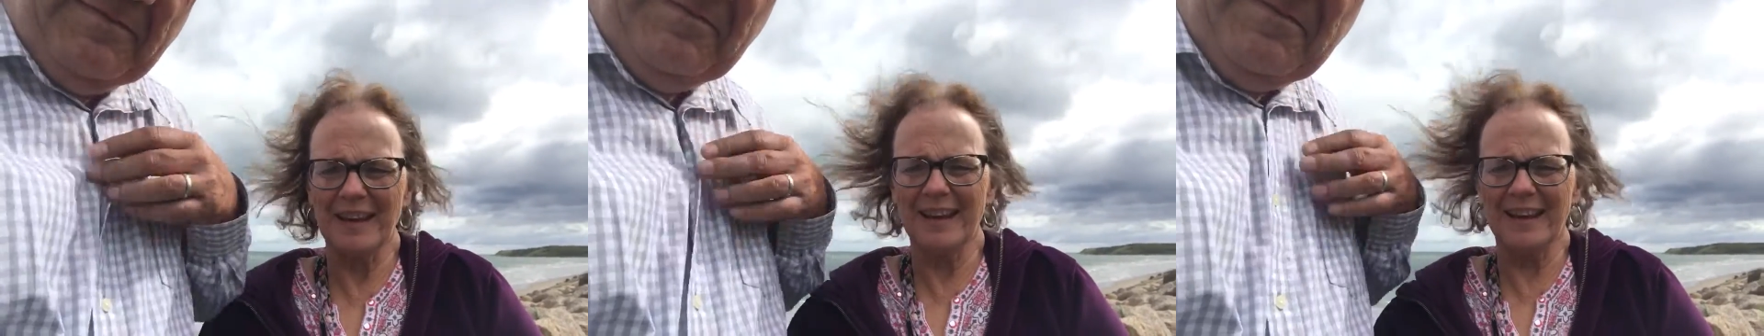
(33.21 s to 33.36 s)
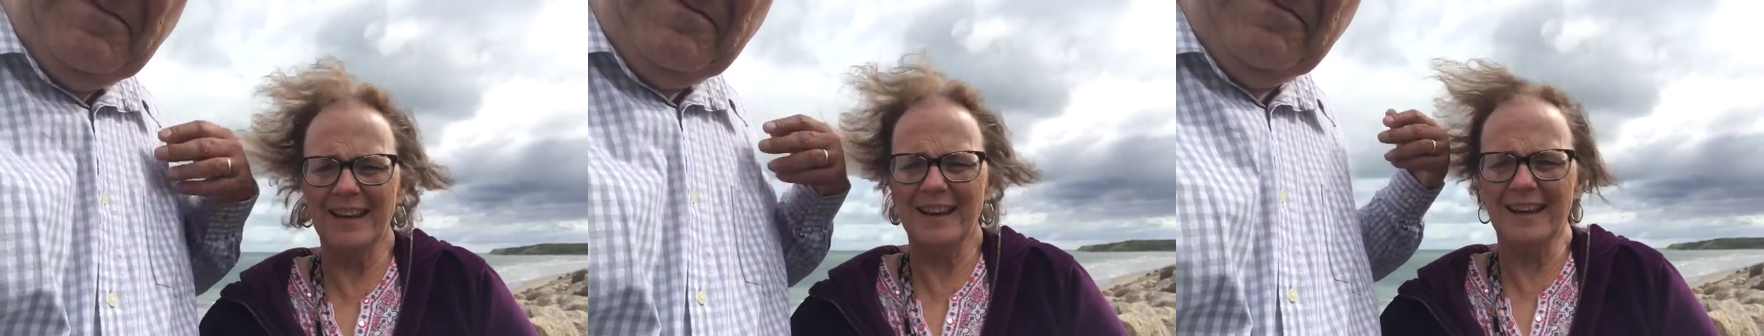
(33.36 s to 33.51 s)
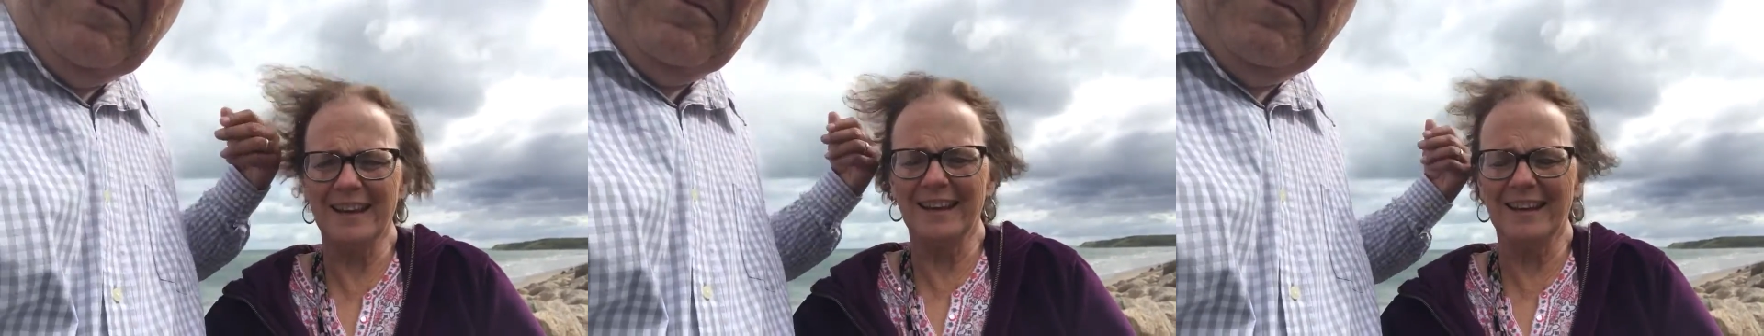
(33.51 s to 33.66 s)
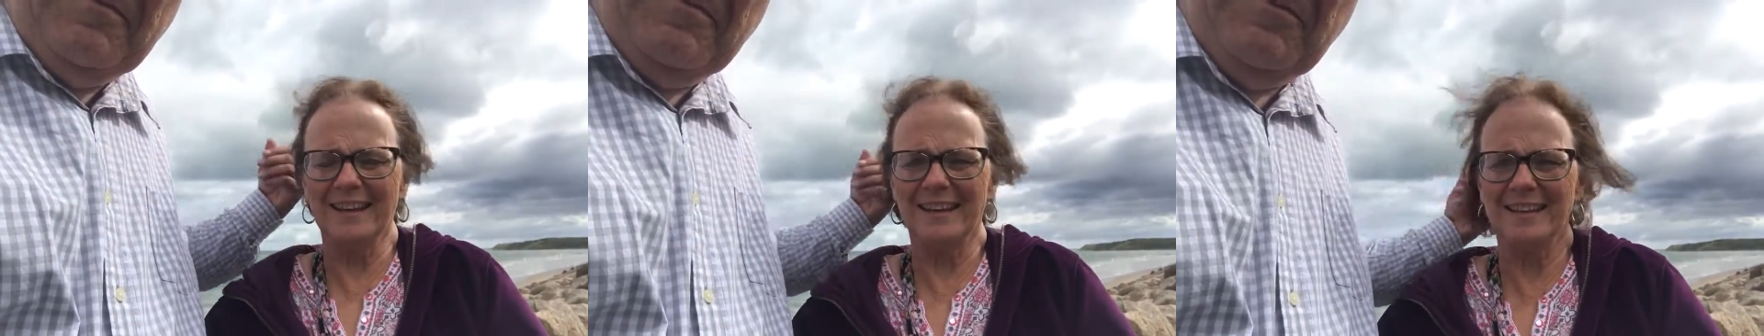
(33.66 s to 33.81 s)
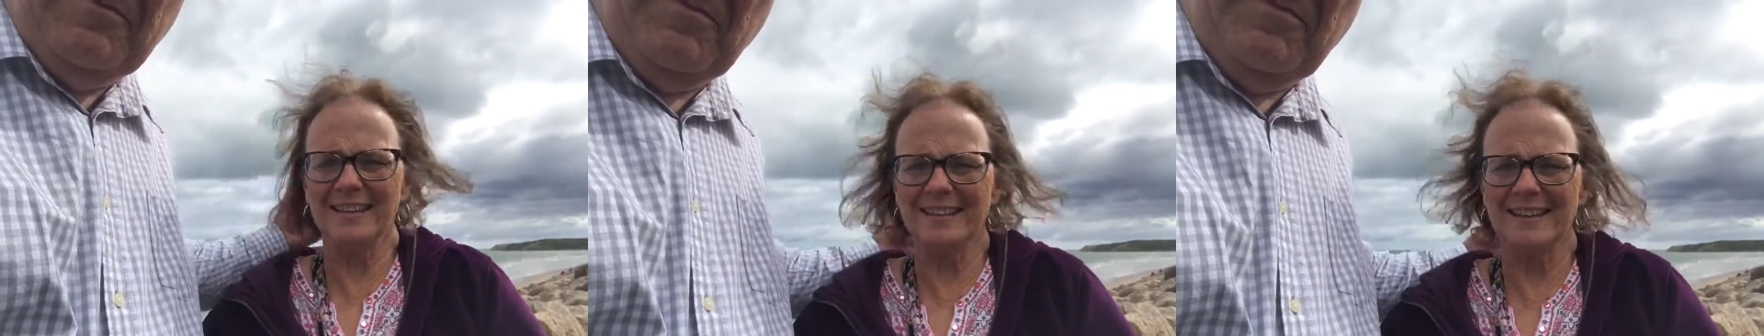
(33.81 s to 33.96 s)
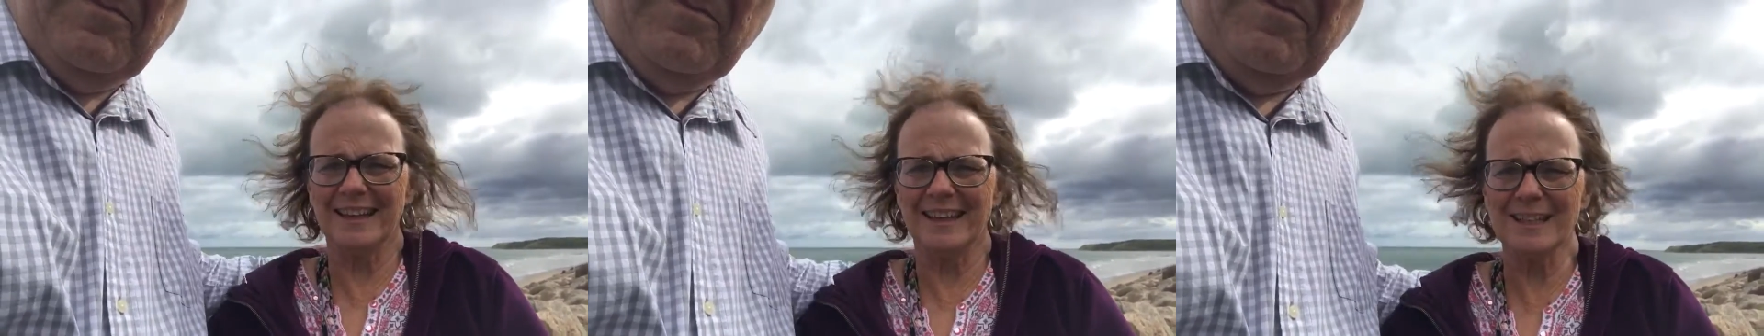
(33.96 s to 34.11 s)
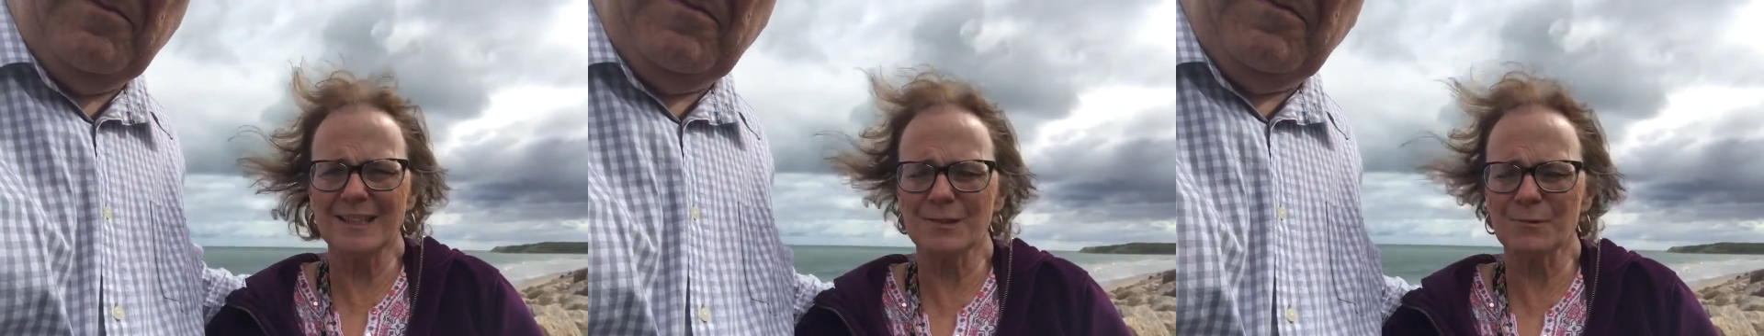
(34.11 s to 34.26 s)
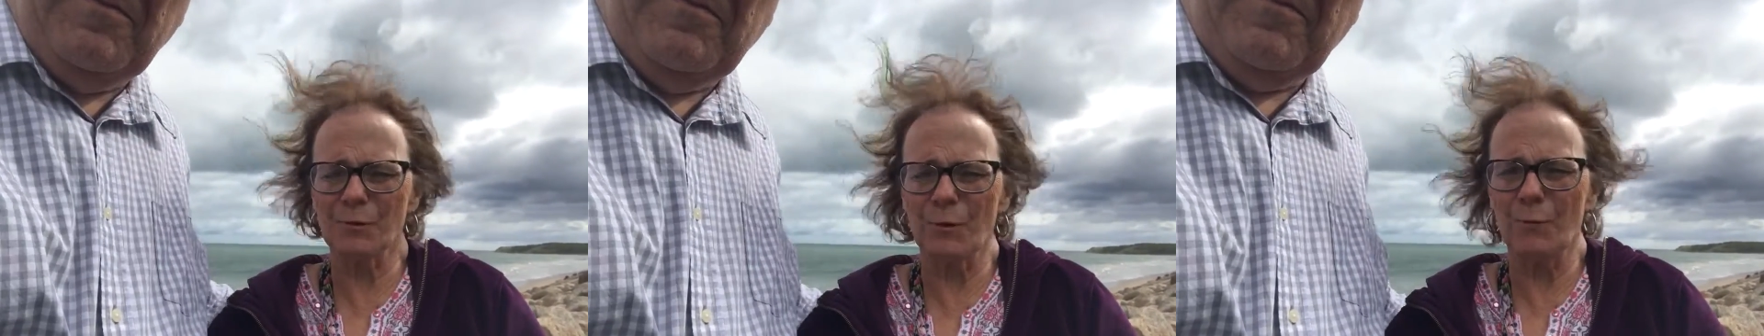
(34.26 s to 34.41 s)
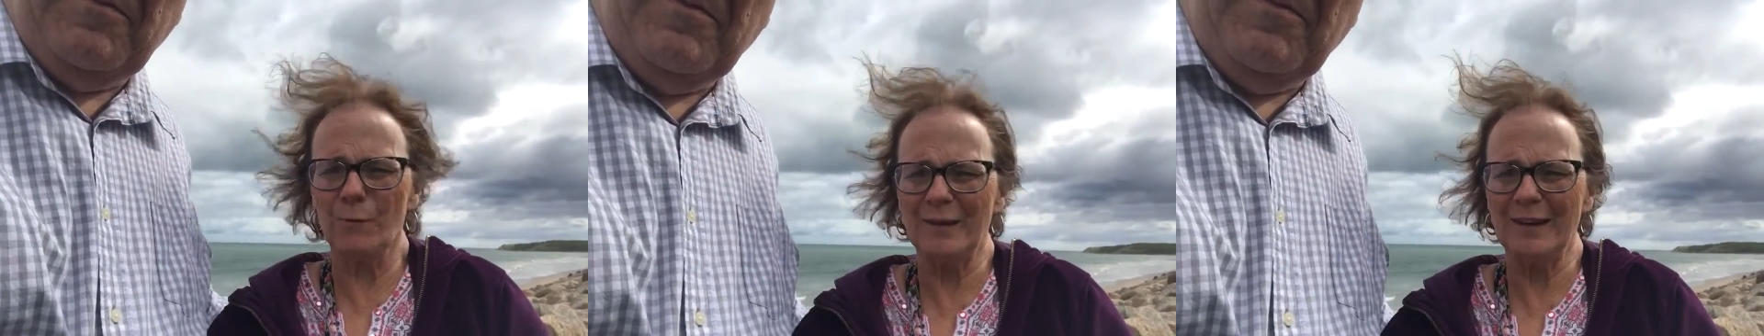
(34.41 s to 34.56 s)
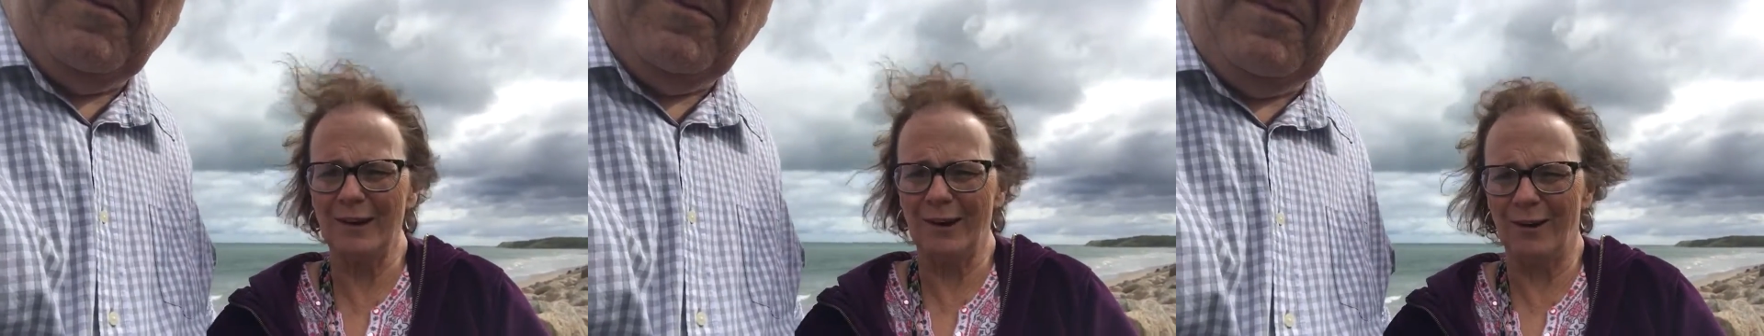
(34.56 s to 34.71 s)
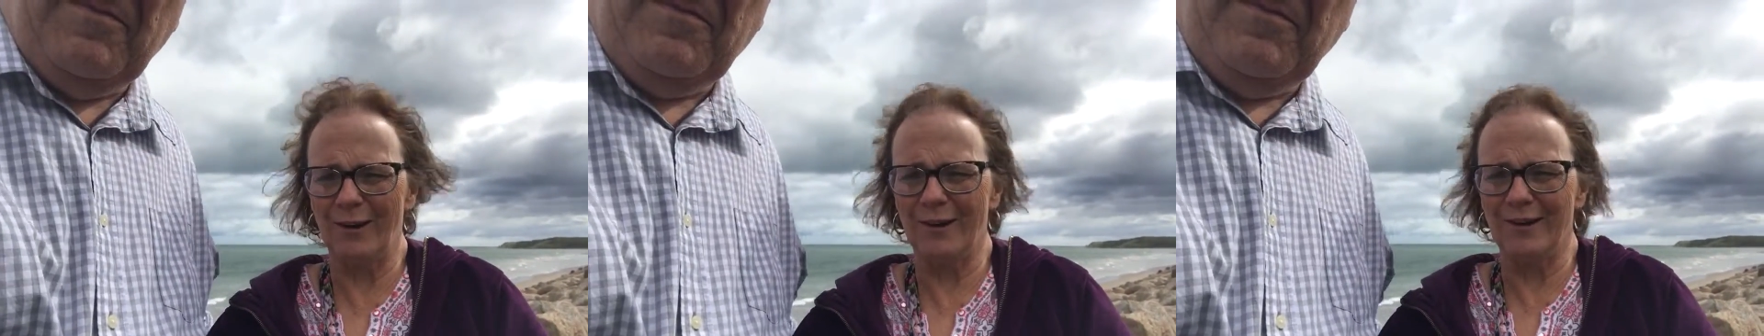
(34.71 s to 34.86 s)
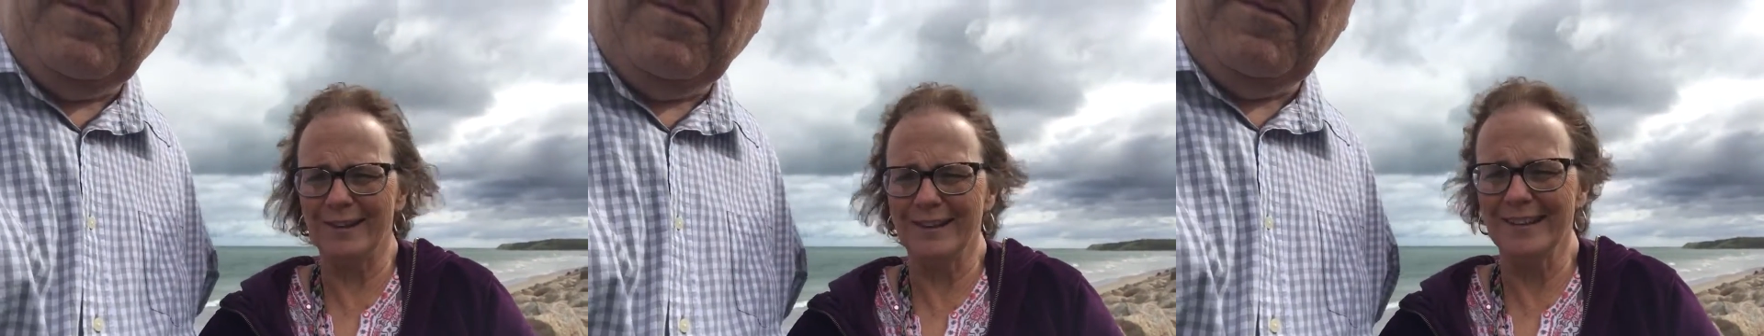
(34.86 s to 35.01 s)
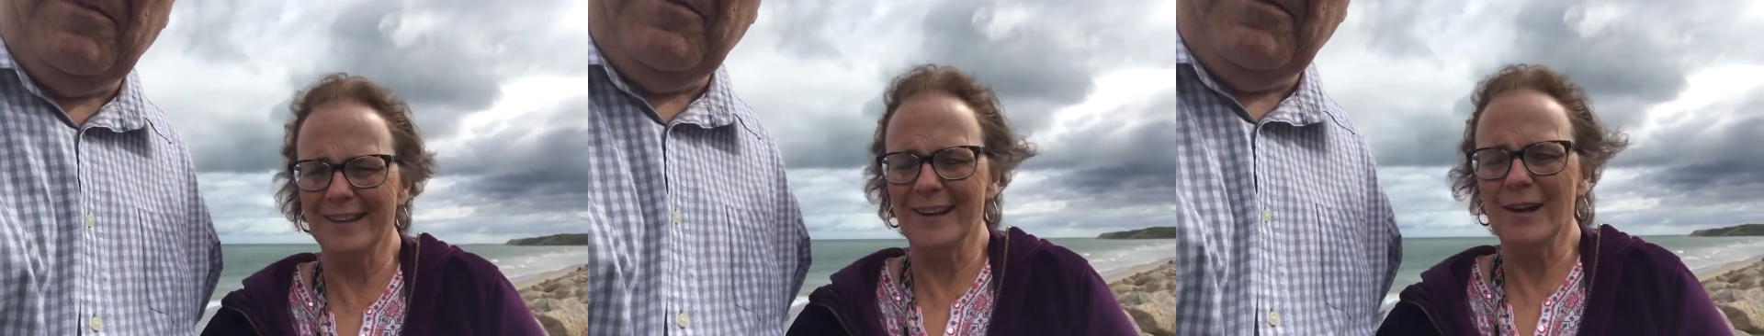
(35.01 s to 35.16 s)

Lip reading: and guess where we are?